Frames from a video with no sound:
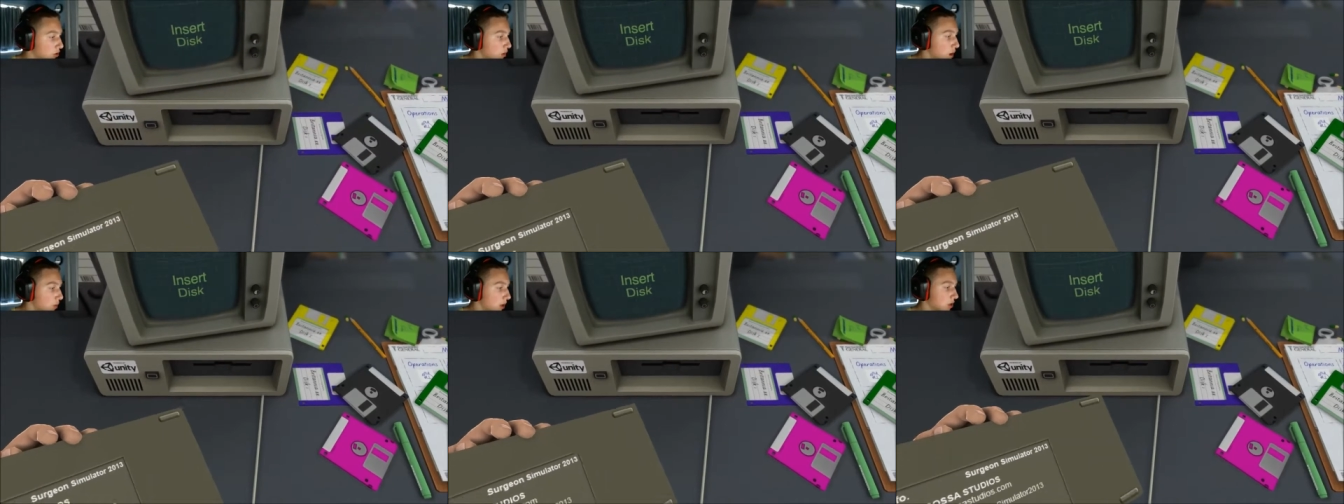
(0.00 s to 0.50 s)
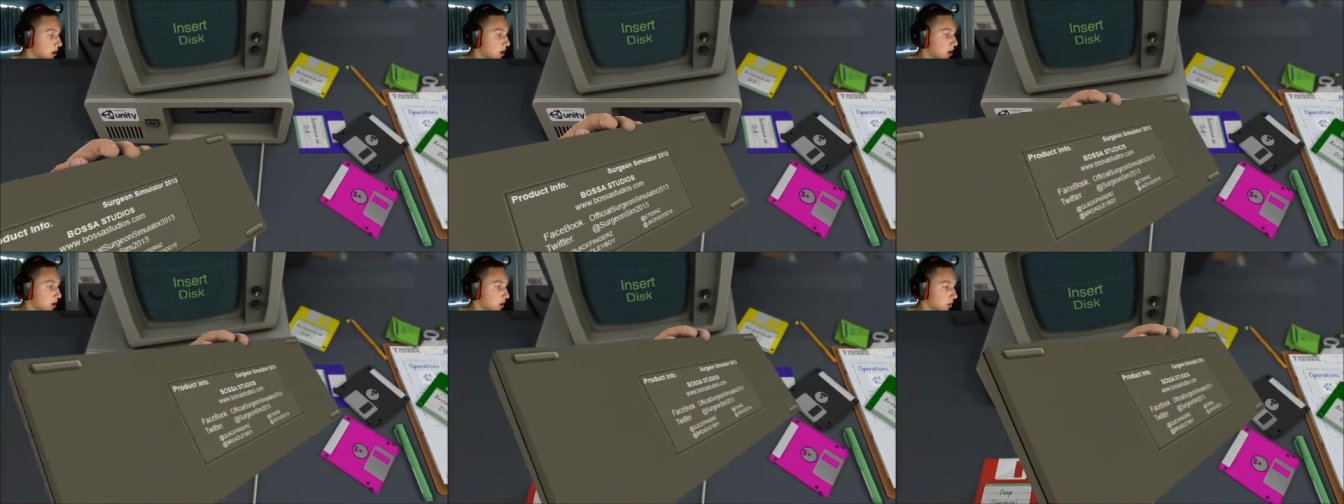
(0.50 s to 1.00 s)
Wait, what the?
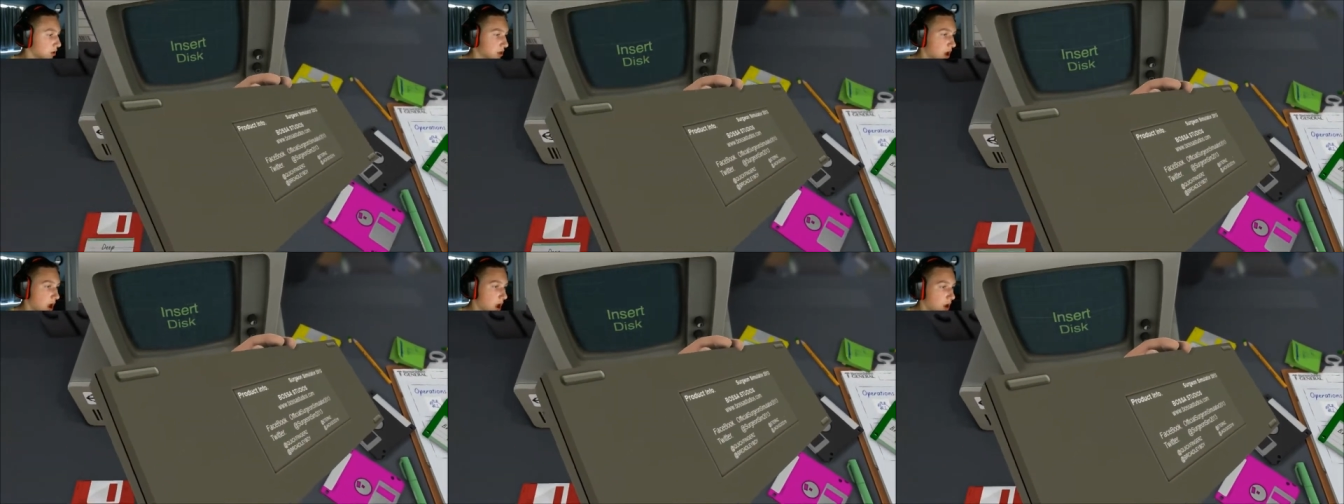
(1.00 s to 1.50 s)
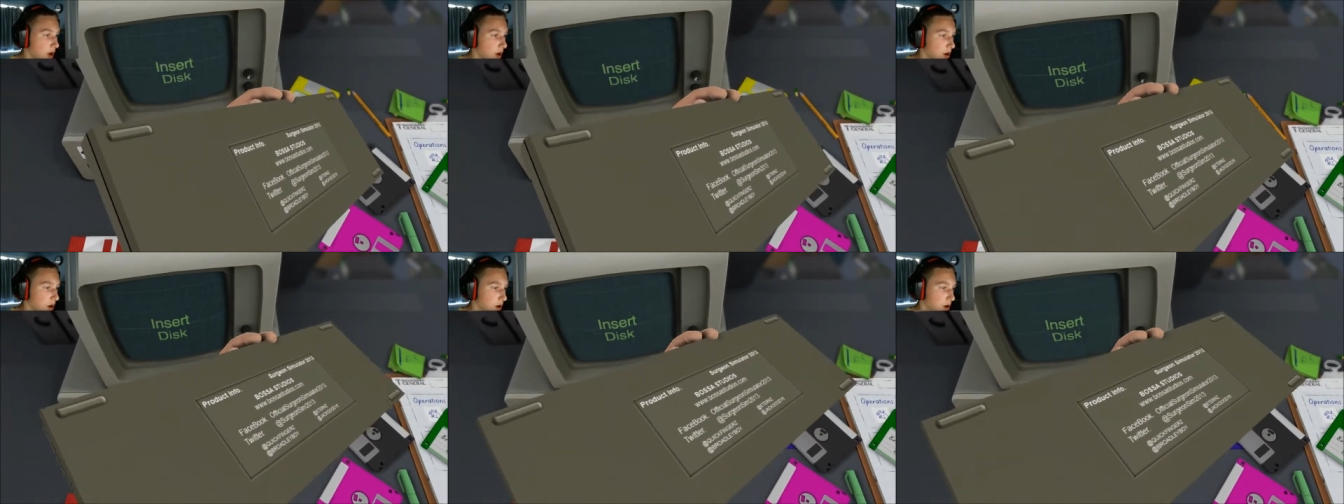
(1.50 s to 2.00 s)
What that?
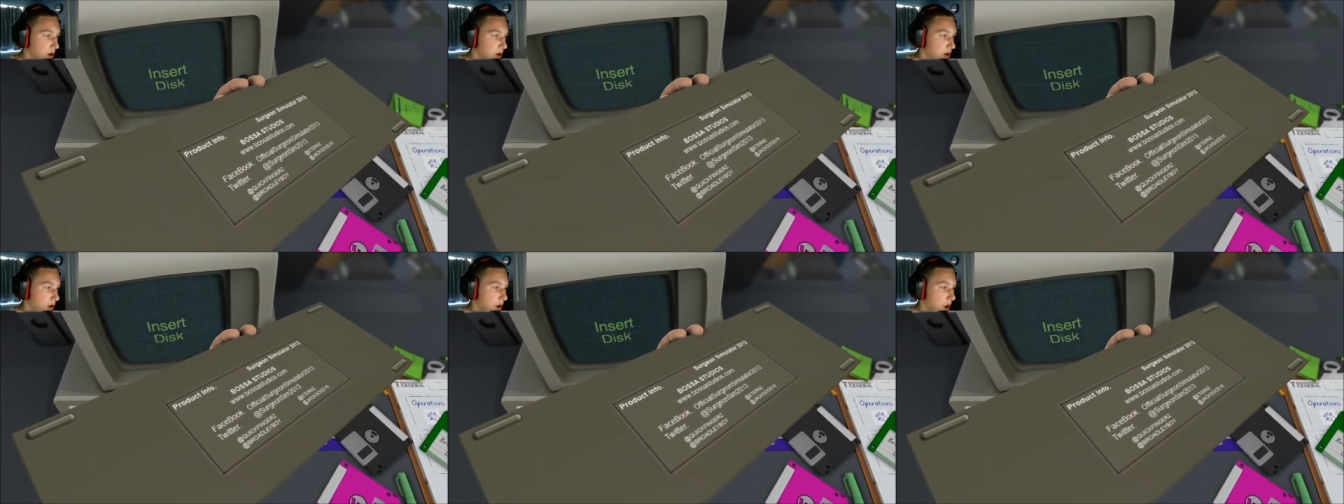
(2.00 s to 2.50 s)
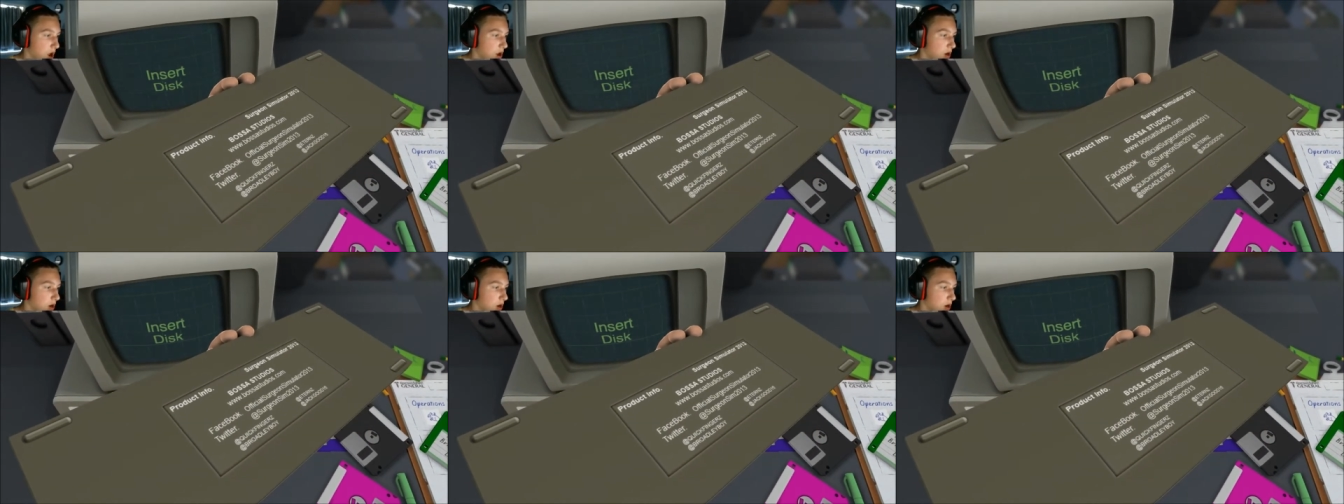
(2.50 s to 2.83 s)
Huh?